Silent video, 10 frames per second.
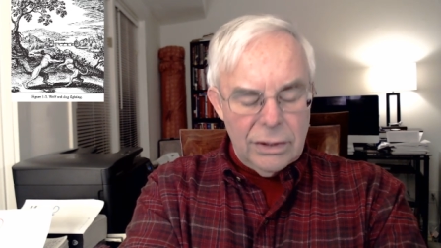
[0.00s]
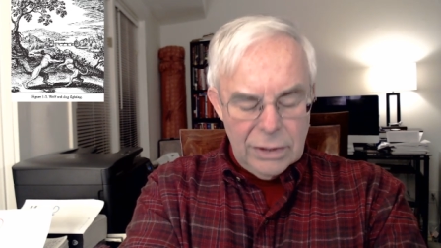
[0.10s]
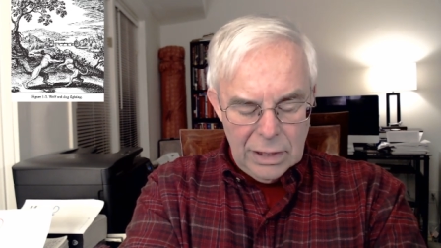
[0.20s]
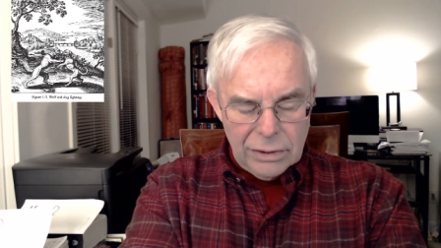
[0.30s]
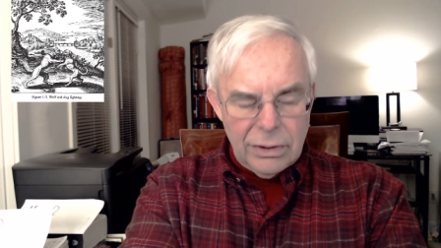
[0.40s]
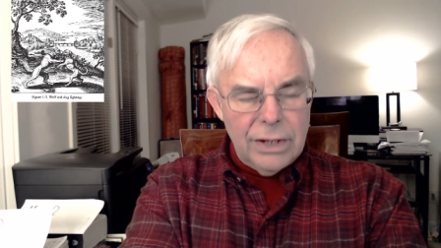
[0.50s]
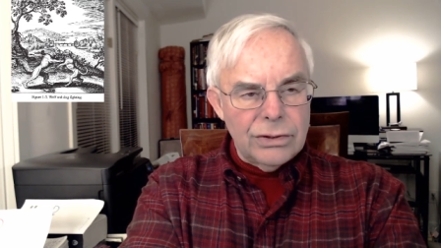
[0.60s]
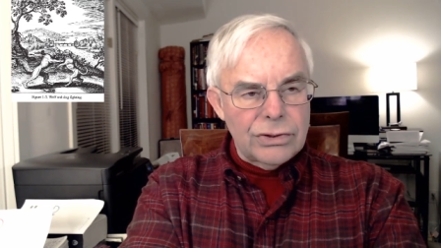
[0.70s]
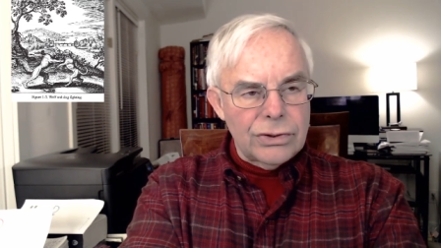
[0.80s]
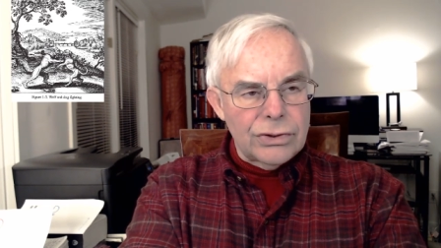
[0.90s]
Dr.
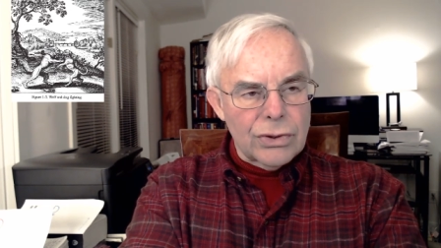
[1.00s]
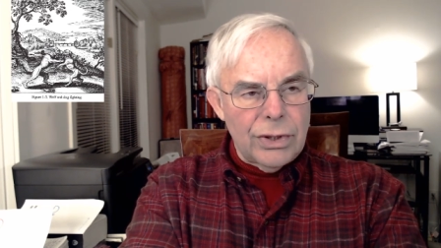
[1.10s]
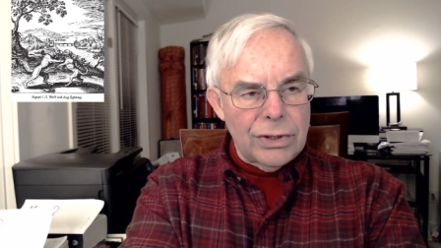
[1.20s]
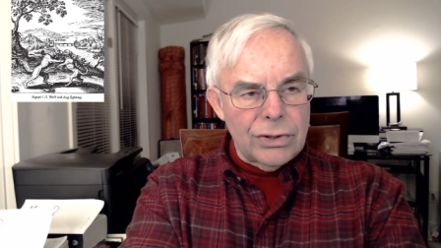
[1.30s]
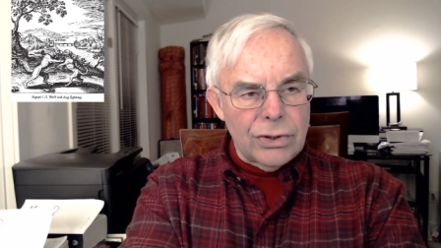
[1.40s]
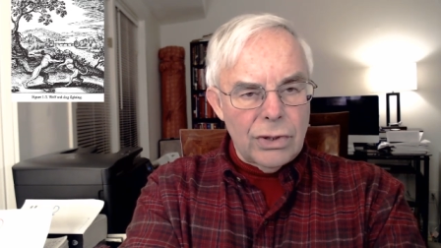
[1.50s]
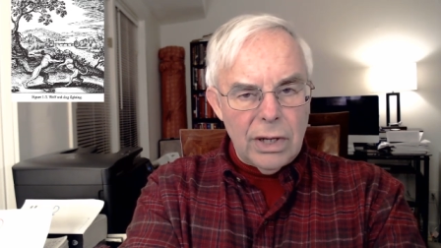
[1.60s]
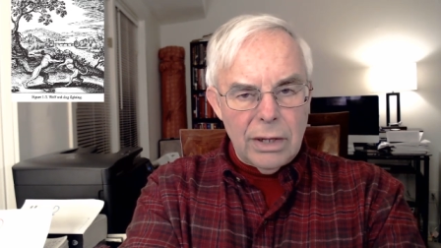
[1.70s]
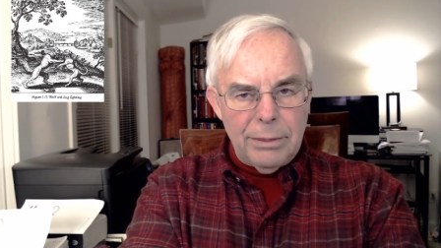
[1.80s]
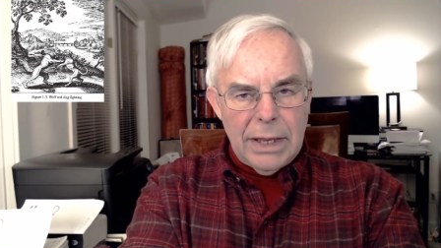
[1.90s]
Edinger is going to
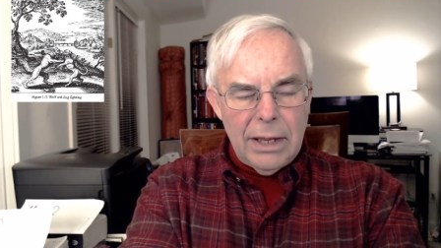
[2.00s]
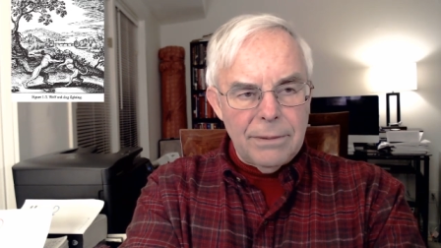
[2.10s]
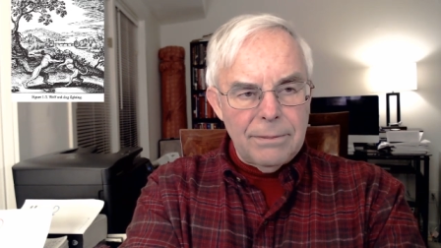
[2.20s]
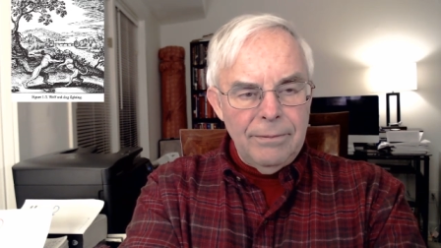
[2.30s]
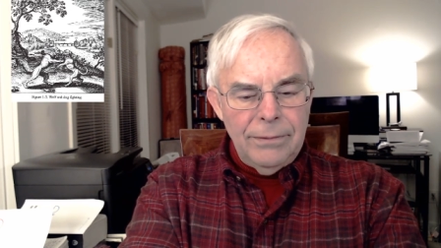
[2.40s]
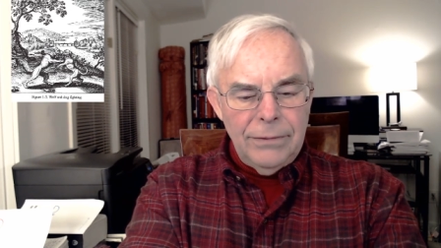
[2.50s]
talk about